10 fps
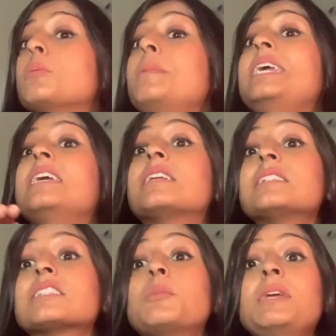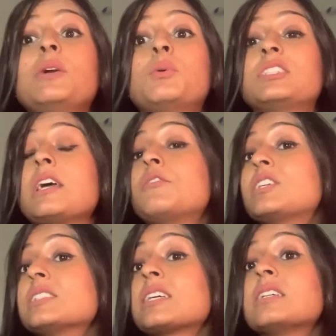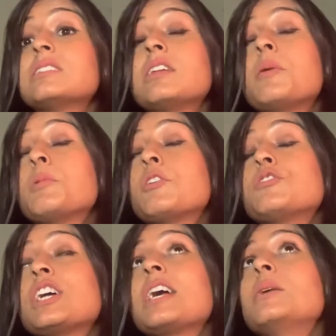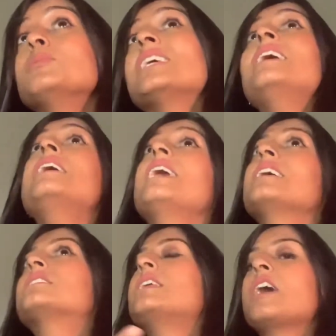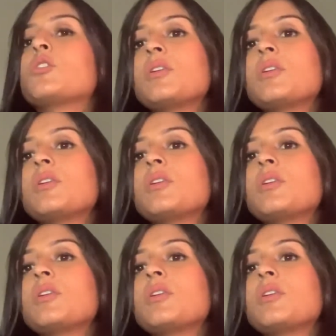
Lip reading: Bhi, Risk Bhi, which I've discussed a number of times. It's there on